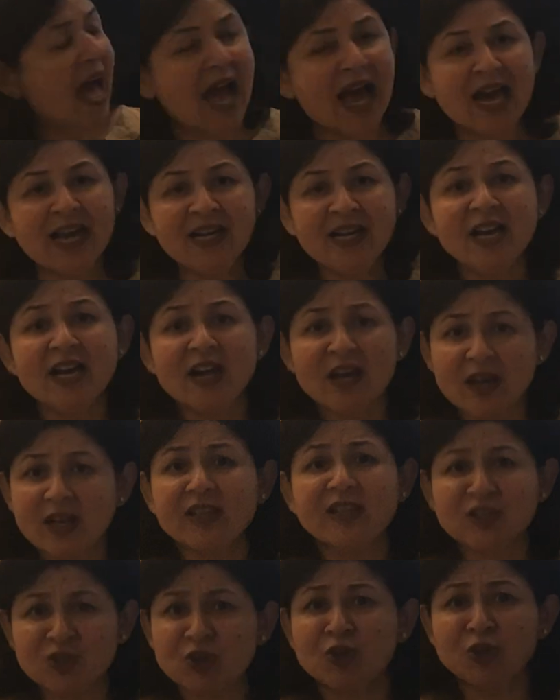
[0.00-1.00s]
And
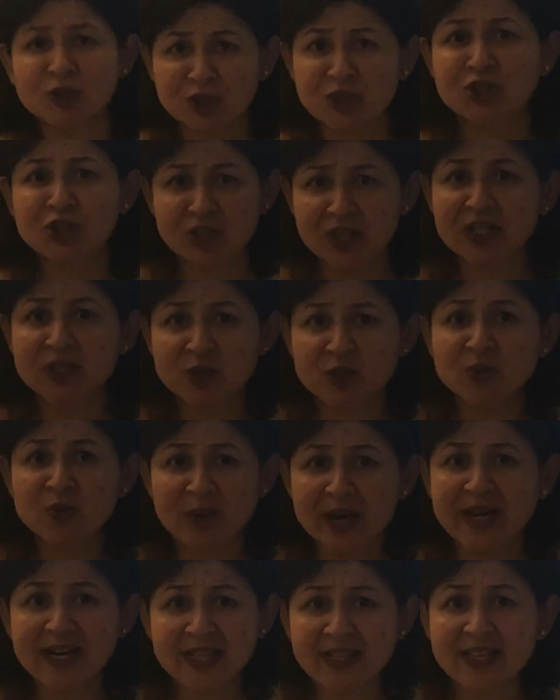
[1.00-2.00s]
could she do
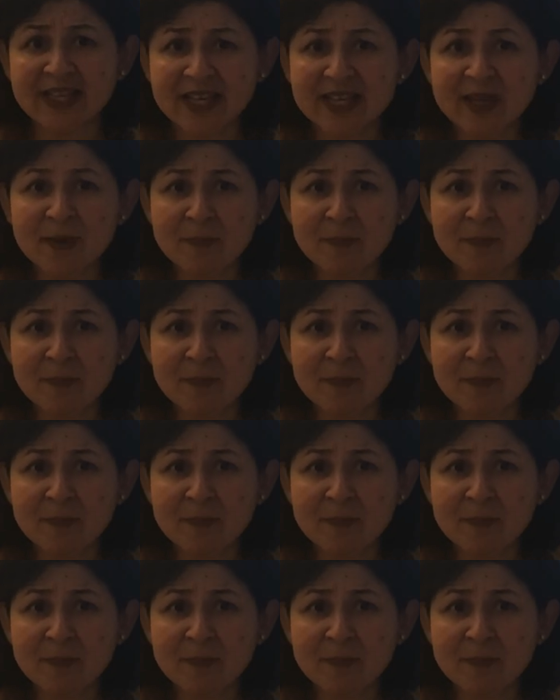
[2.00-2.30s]
anything